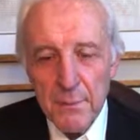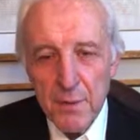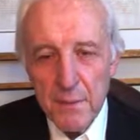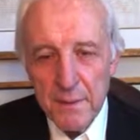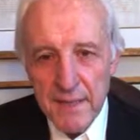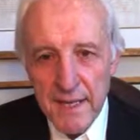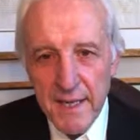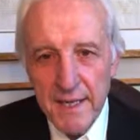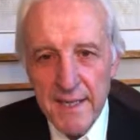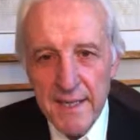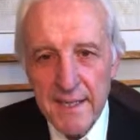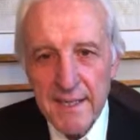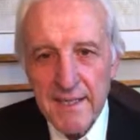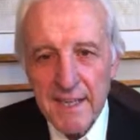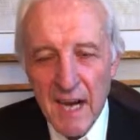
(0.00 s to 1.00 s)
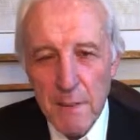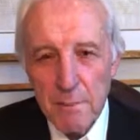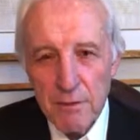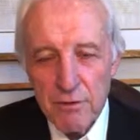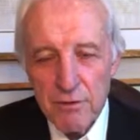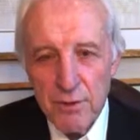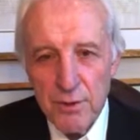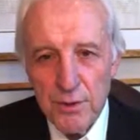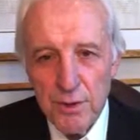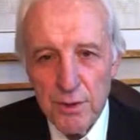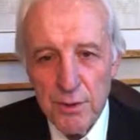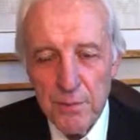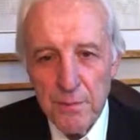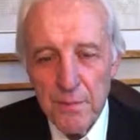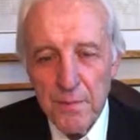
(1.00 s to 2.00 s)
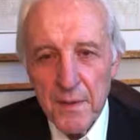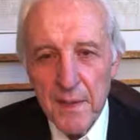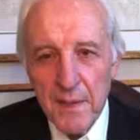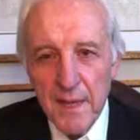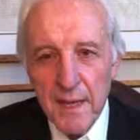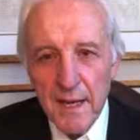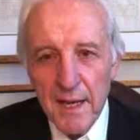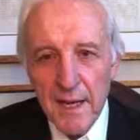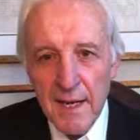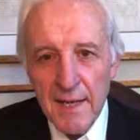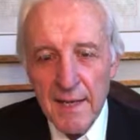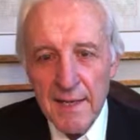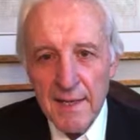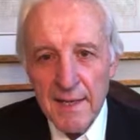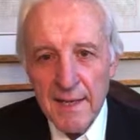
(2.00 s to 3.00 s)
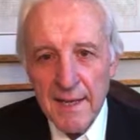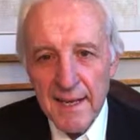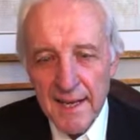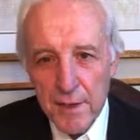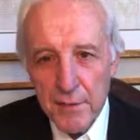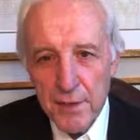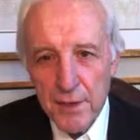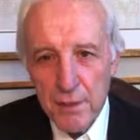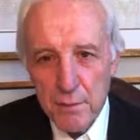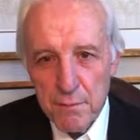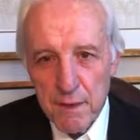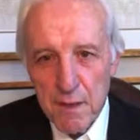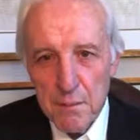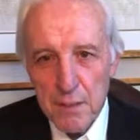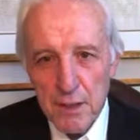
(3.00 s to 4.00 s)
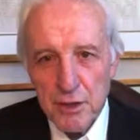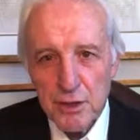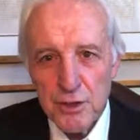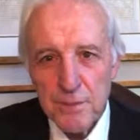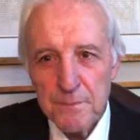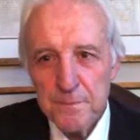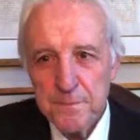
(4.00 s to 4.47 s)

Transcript: We'll be getting copies to you, and I thank you very much.